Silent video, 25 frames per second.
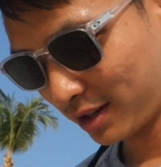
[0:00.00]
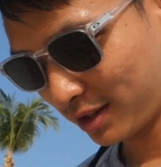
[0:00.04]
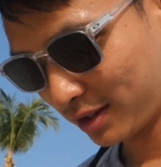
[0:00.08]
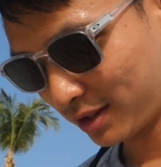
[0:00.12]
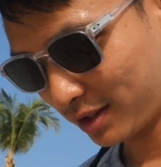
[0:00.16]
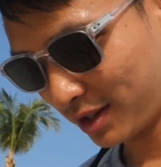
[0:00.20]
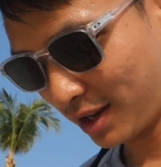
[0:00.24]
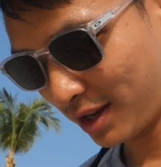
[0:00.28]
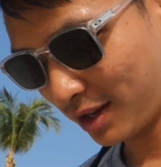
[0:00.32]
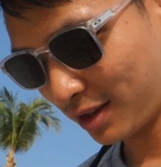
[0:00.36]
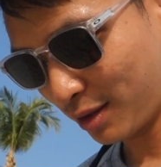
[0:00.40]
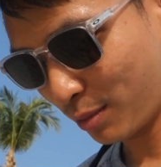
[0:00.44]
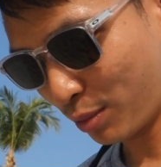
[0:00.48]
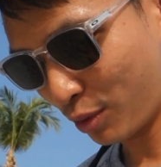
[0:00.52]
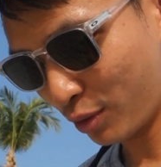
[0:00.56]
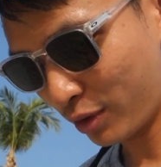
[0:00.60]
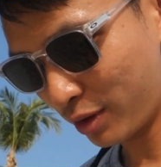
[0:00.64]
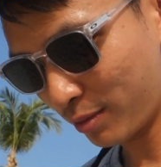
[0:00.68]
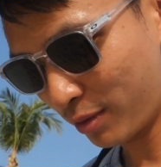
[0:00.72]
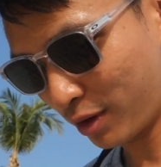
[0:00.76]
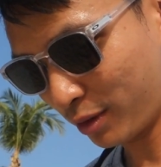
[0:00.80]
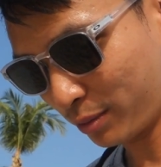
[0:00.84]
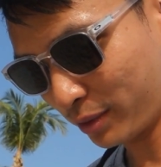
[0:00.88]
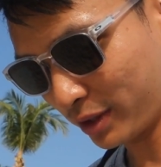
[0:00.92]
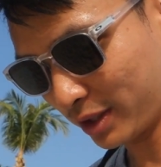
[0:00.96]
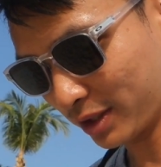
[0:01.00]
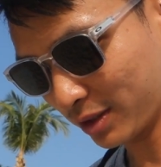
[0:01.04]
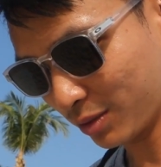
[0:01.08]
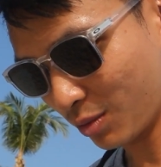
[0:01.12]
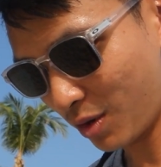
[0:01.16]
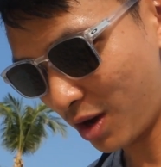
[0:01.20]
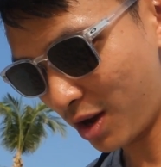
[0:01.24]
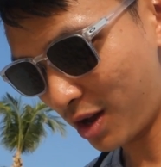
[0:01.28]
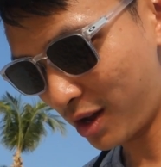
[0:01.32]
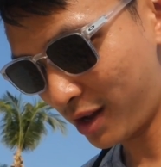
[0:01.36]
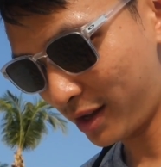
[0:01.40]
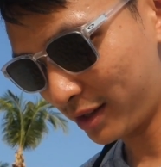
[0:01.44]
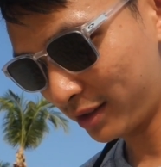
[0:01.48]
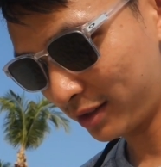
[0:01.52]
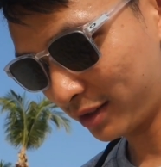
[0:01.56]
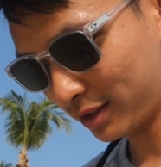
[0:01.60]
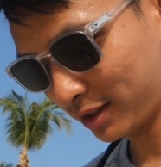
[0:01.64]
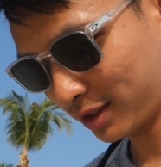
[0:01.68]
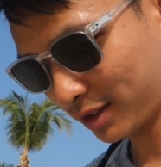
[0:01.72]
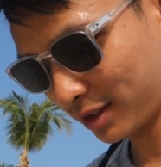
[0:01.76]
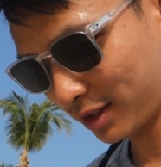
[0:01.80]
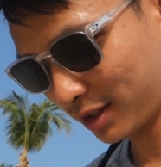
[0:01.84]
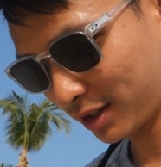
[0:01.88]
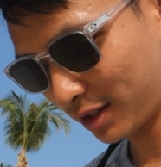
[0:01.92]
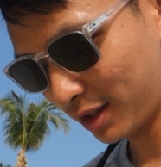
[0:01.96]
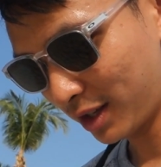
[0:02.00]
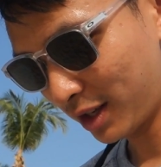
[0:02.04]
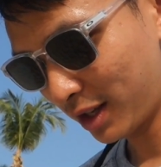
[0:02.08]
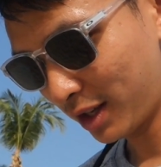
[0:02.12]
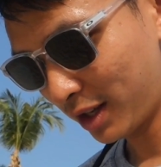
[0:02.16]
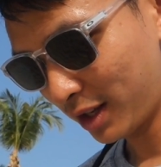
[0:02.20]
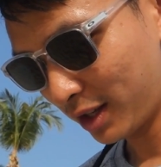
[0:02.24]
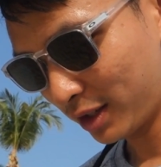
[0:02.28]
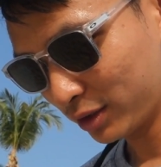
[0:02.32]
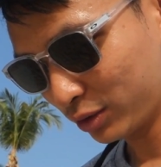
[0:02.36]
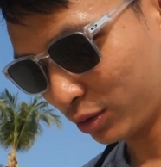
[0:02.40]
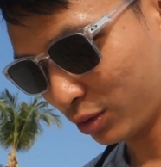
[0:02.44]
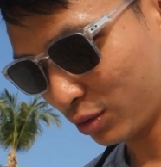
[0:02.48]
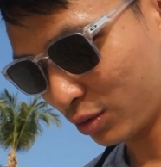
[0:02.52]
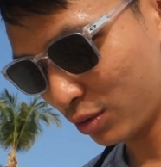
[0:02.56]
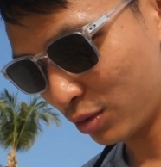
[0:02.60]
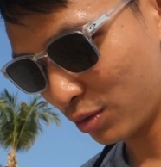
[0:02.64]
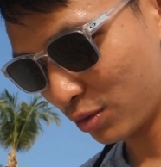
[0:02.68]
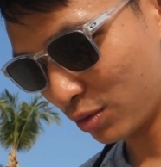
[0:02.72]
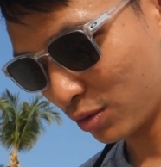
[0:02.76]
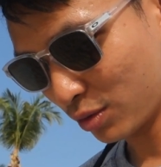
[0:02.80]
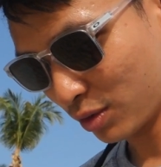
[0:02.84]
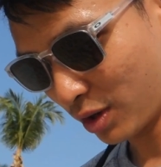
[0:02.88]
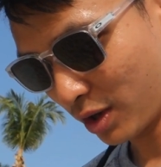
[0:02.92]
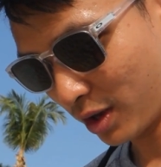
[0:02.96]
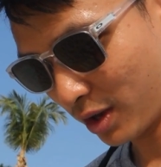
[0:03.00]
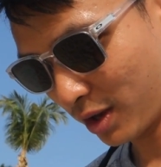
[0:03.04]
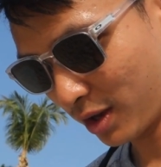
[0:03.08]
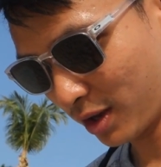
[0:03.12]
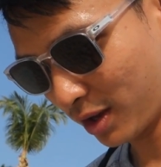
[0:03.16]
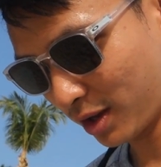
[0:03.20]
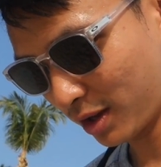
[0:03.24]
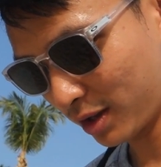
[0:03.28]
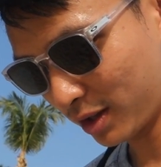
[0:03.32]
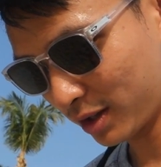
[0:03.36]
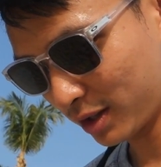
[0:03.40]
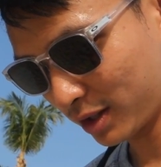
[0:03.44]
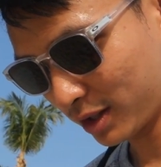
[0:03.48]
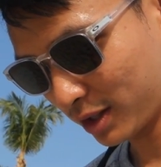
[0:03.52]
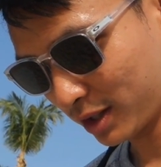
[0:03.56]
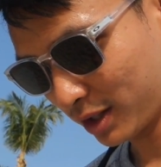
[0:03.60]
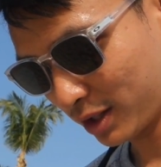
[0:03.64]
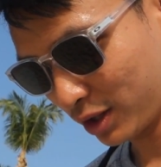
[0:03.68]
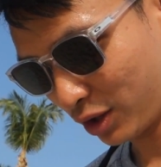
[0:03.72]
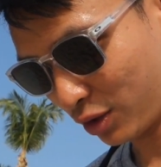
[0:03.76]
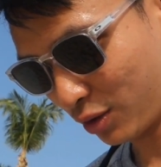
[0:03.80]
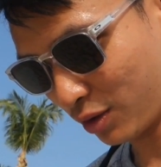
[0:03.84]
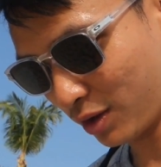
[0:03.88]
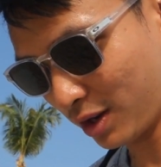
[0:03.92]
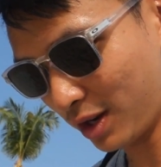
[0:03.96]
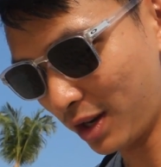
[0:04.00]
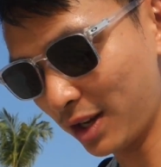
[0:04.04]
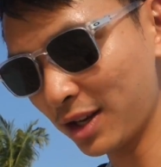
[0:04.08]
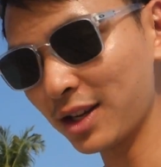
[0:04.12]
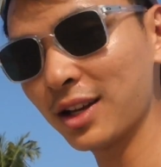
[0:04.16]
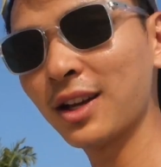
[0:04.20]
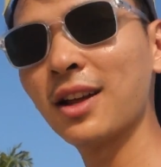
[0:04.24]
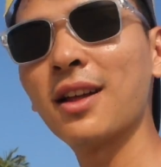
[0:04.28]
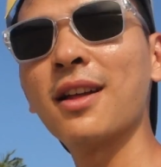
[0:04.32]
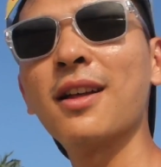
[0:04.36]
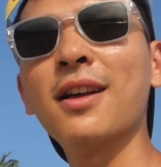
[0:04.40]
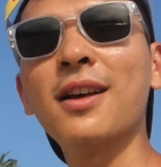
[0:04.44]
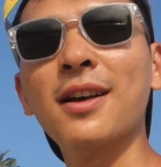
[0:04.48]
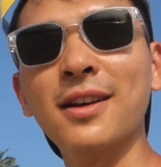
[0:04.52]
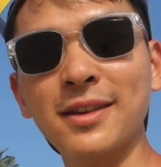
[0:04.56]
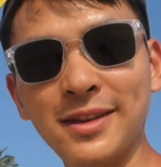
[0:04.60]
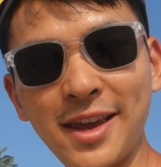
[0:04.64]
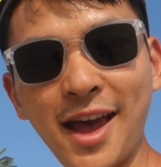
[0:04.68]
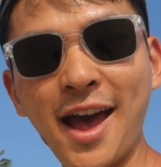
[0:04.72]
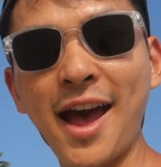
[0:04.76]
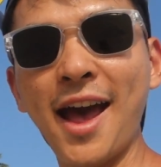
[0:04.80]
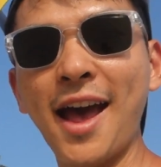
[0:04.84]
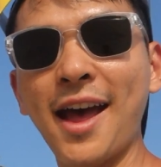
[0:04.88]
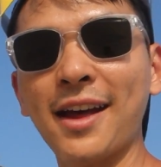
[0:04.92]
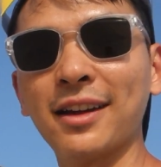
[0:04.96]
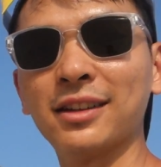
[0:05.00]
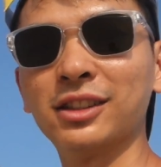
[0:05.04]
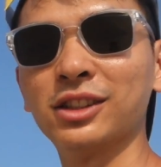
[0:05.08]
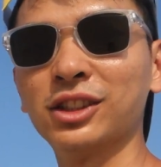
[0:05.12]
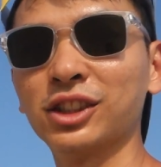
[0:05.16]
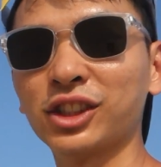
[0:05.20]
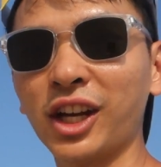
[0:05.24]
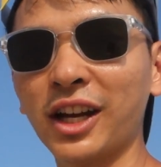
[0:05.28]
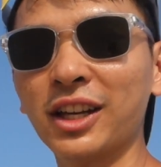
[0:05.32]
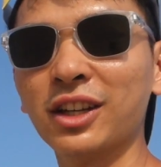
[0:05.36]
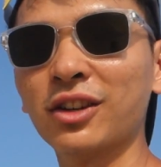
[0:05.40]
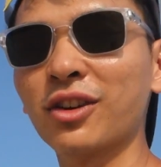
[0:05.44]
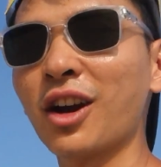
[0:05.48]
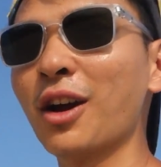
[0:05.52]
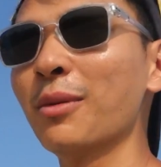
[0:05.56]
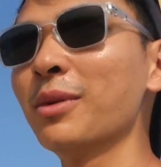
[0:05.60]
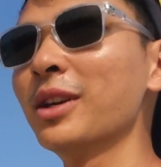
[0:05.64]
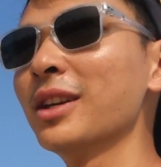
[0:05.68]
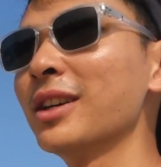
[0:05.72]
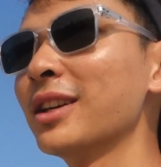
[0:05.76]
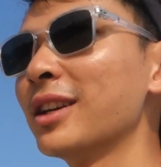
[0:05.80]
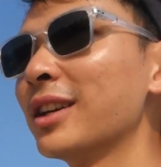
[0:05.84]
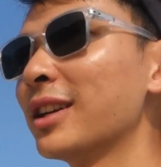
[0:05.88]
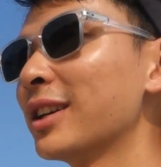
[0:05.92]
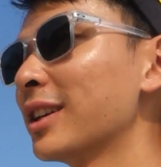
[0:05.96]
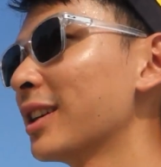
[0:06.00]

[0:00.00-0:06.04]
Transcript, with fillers: Stay in the Pokeball, please. One, two, three. Yeah, shiny Krabby.